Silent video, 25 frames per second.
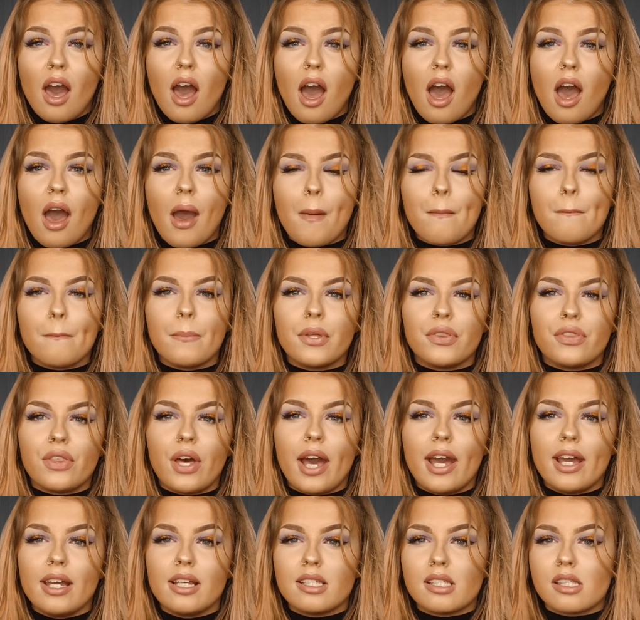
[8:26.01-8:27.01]
but
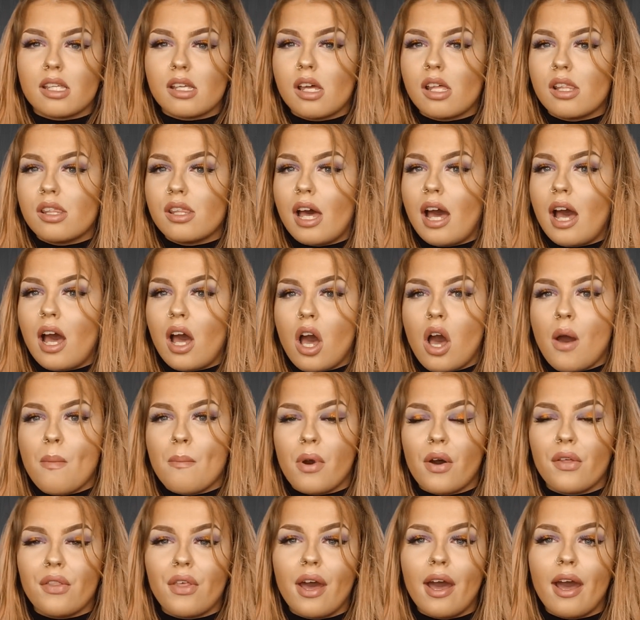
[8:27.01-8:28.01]
that is that her
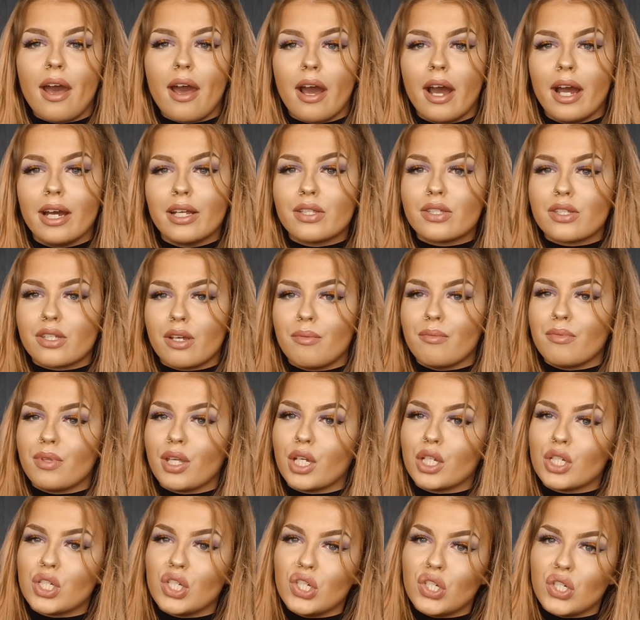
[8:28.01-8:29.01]
mother had
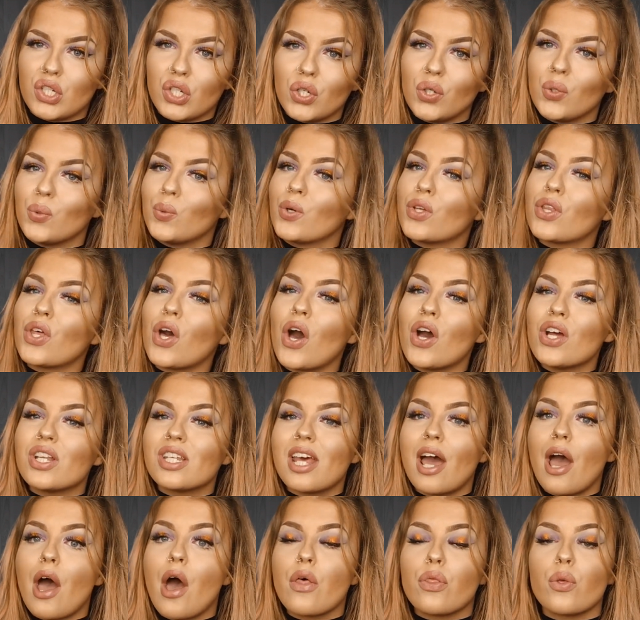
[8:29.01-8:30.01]
something to do with her
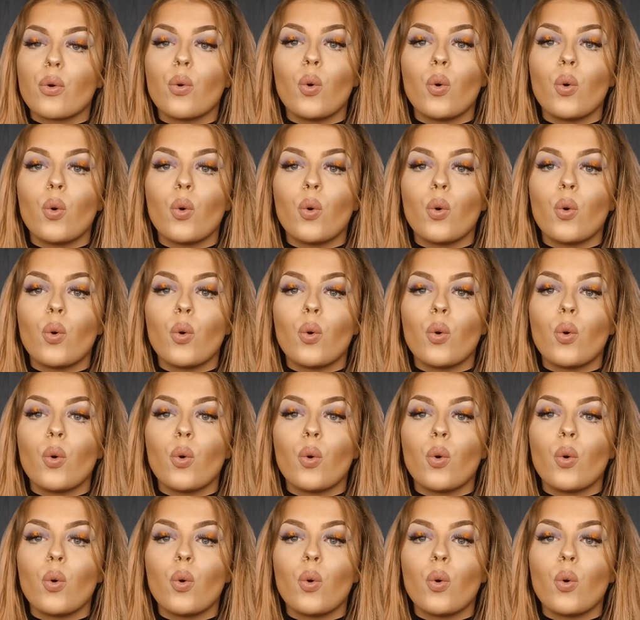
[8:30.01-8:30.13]
death,